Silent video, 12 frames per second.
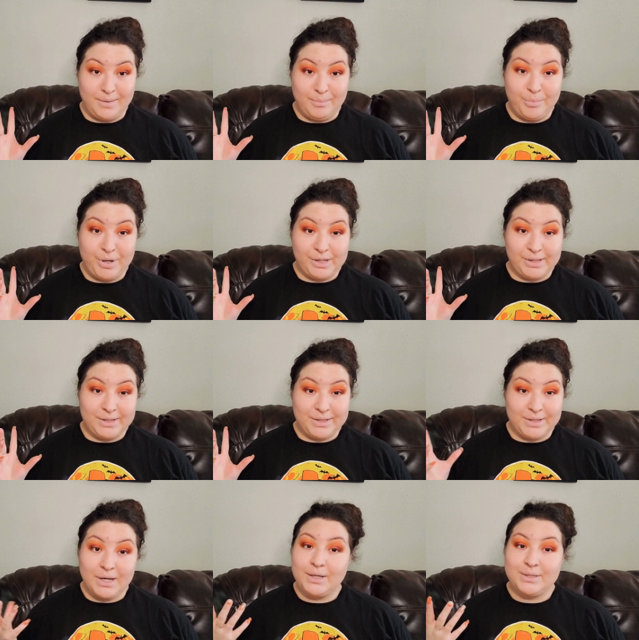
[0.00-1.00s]
but it,
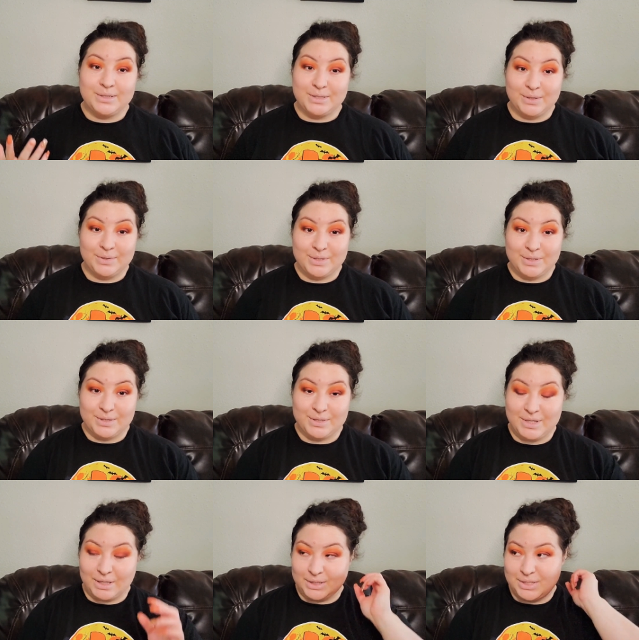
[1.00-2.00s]
it still
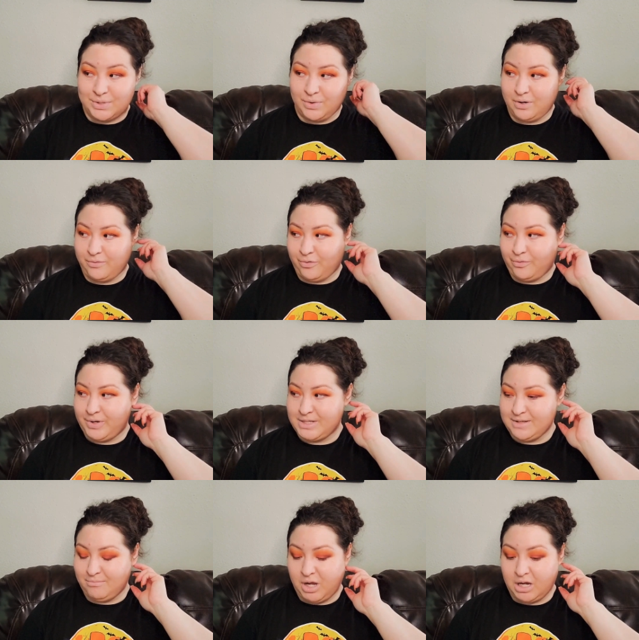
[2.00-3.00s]
sucks doing a full face
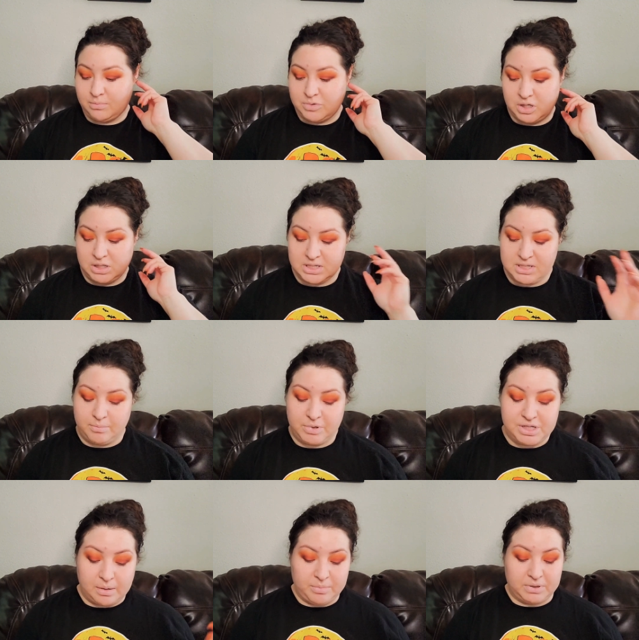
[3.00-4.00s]
of makeup during the
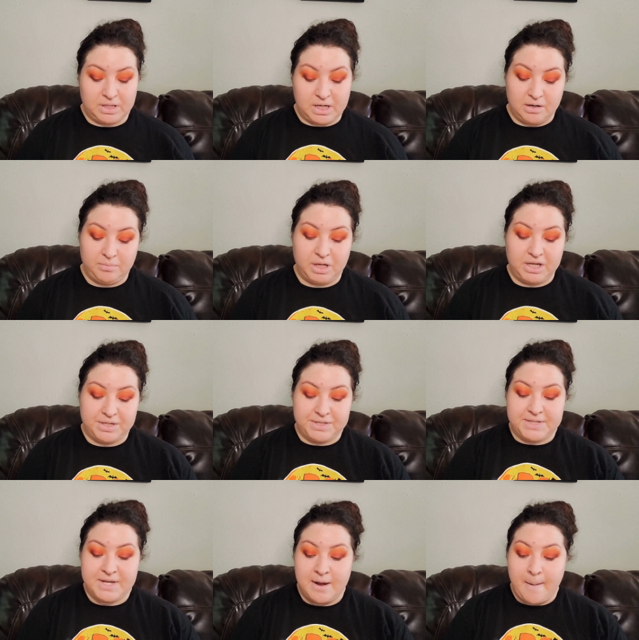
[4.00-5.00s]
summertime there because